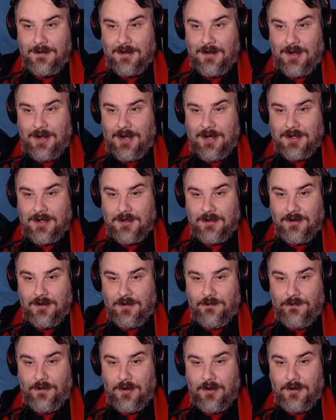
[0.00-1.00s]
and I'm going
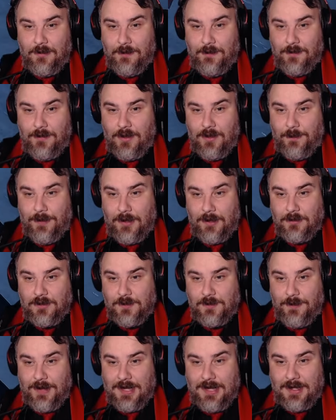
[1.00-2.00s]
to follow the poles
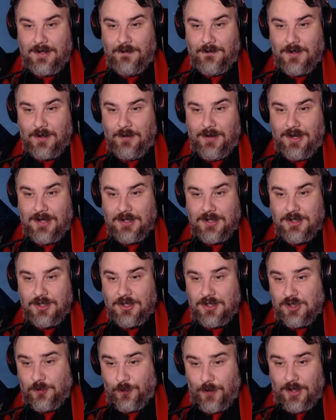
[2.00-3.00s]
back the other direction,
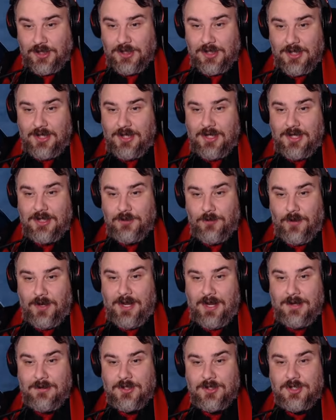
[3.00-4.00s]
especially in these
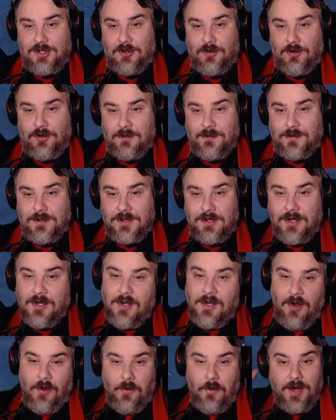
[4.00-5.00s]
whiteout storms
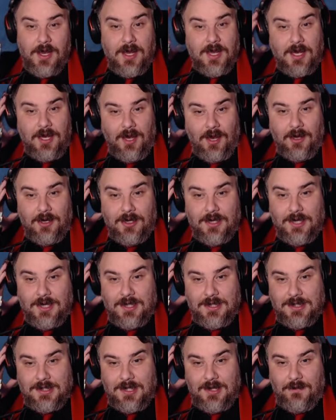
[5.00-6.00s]
where you can hardly
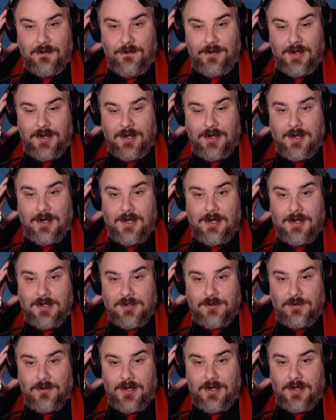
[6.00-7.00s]
see a thing.
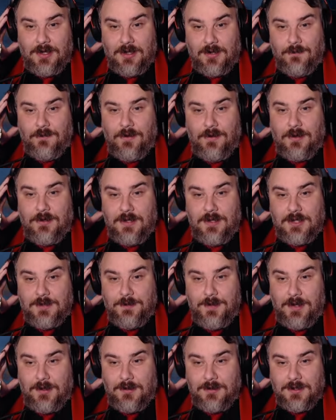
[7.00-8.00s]
It's really good to follow these
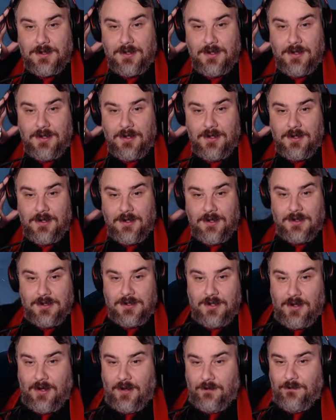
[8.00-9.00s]
poles.
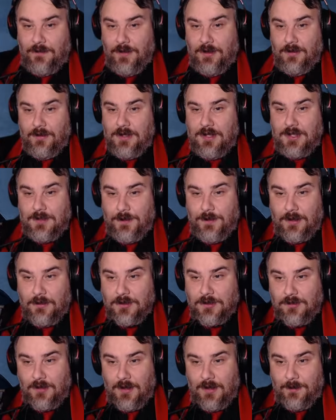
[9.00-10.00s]
So I'm following these
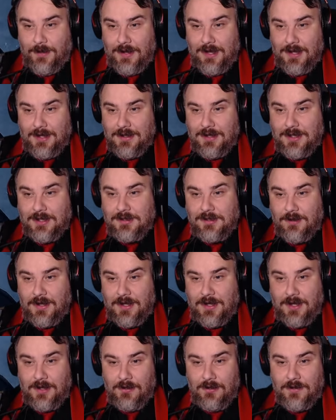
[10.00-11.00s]
poles right back this way
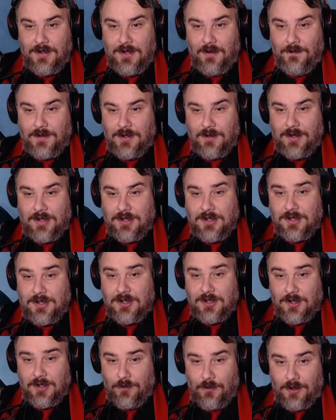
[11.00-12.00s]
now, the other direction,
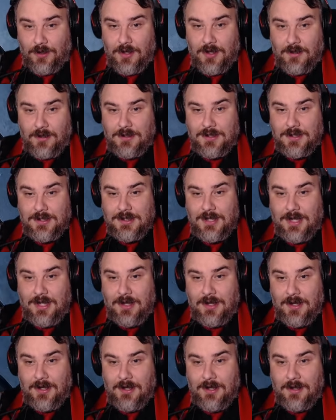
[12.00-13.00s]
because I want to go to the
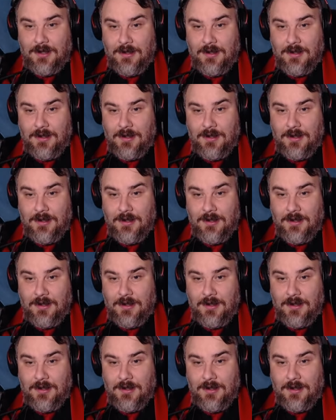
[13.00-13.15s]
satellite.